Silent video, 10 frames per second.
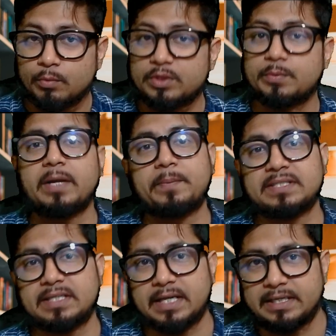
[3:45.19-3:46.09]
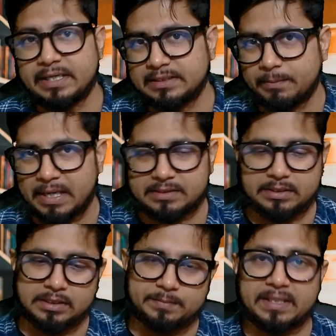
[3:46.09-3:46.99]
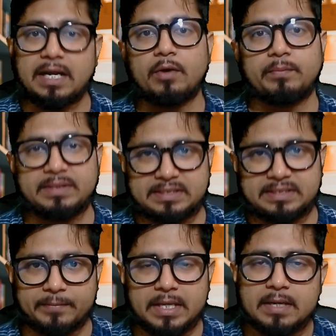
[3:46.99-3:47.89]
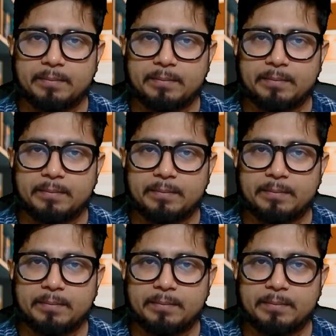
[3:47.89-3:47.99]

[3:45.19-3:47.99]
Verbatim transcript: which were present earlier in the masters but now missing